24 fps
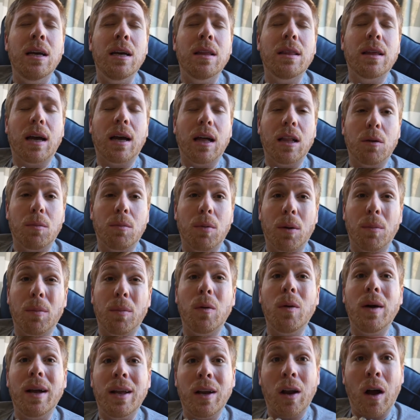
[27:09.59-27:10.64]
the color
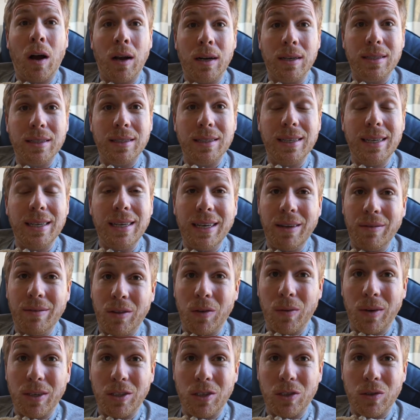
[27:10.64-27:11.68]
purple. And honestly, even
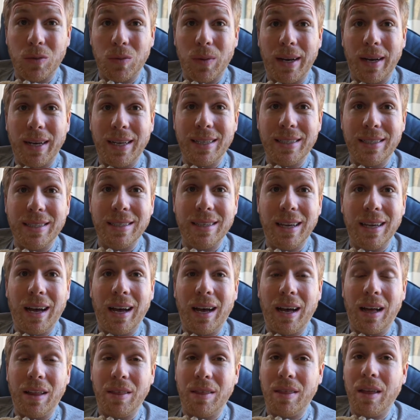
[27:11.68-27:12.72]
though I just read it,
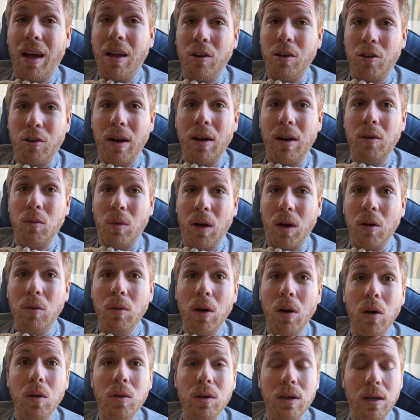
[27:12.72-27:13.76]
uh, The Underground
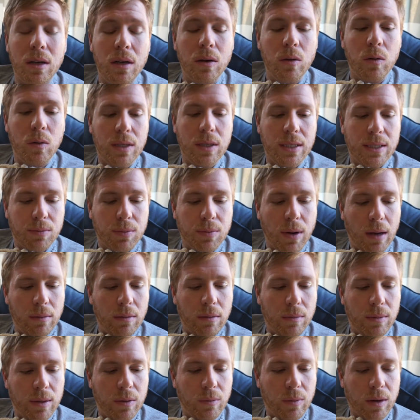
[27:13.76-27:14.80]
Railroad is
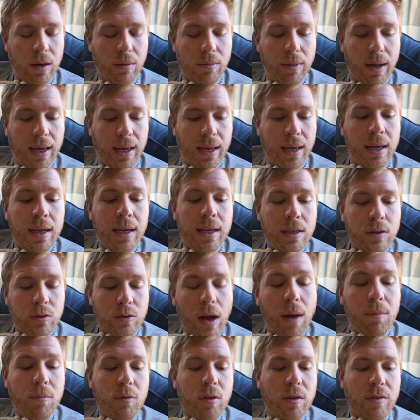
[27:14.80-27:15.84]
probably one of my
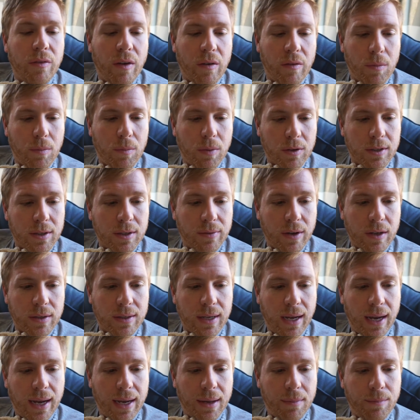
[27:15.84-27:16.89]
top three favorite books of all
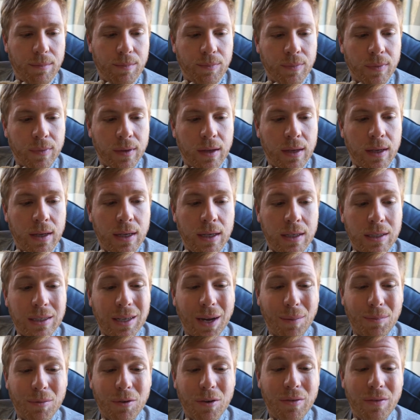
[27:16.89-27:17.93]
time.
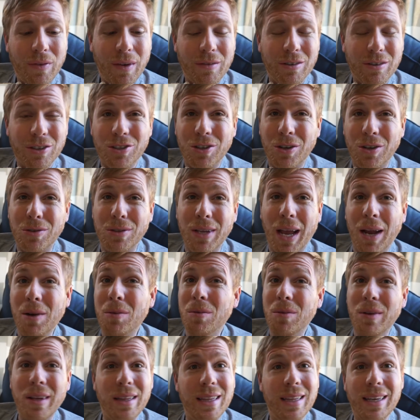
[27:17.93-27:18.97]
Top three favorite shows. I
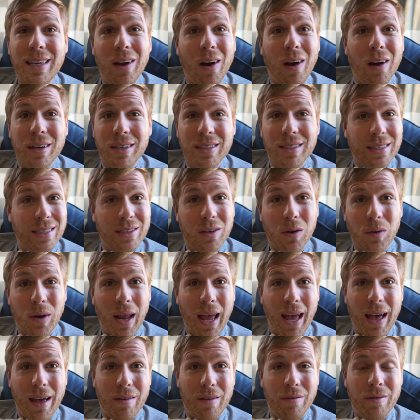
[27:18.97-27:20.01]
really honestly don't
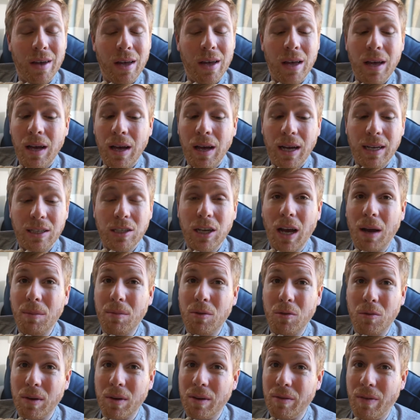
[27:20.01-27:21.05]
have a
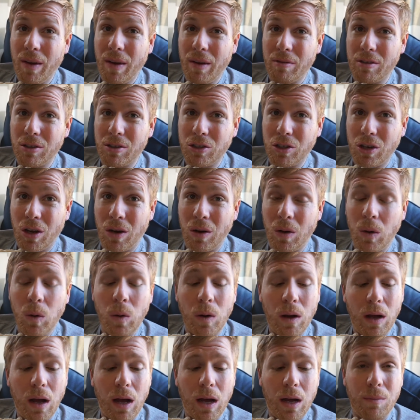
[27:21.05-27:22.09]
top three favorite show.
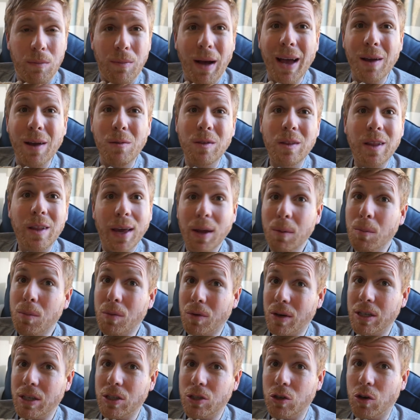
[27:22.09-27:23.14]
Um, I like
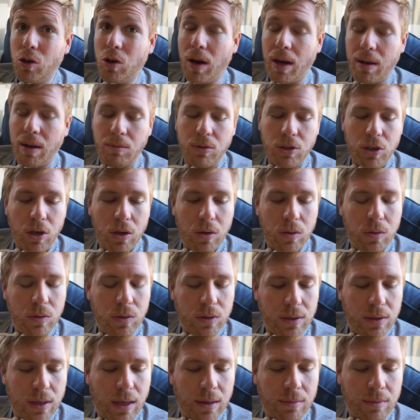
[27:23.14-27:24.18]
British crime
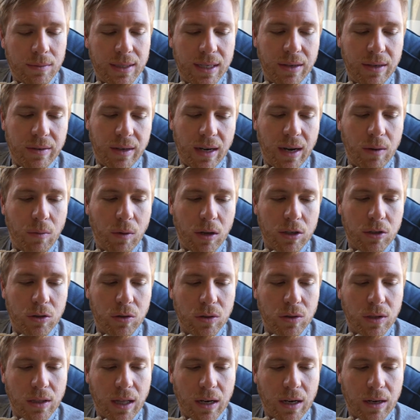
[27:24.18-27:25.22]
shows. Um, Steven and I watch
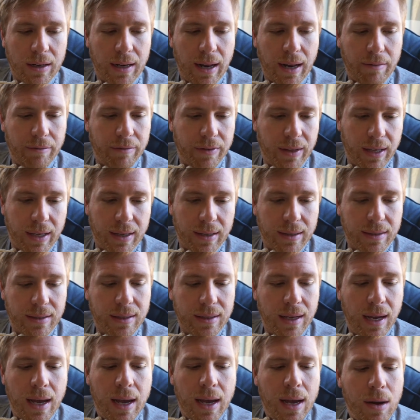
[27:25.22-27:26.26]
those a lot on Netflix.
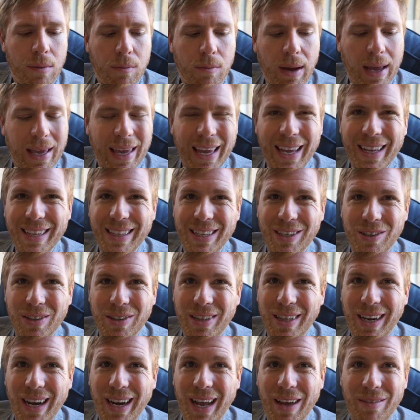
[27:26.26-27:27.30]
But I can't tell you
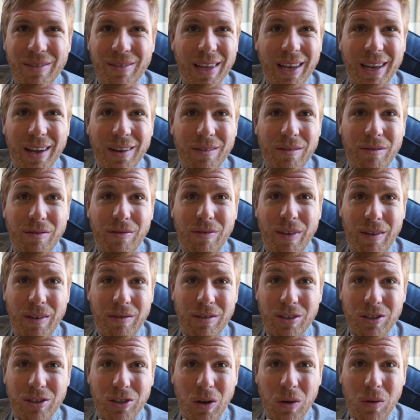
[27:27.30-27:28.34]
that I have like
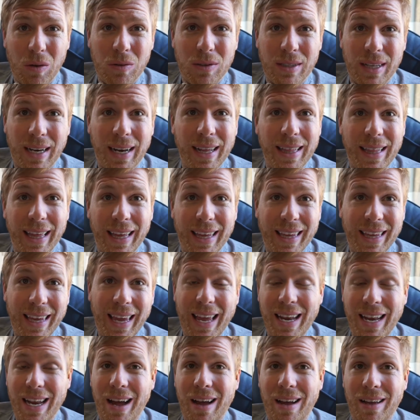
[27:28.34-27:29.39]
favorite shows that I like
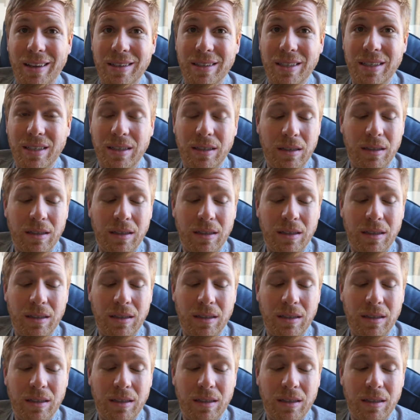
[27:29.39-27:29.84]
cannot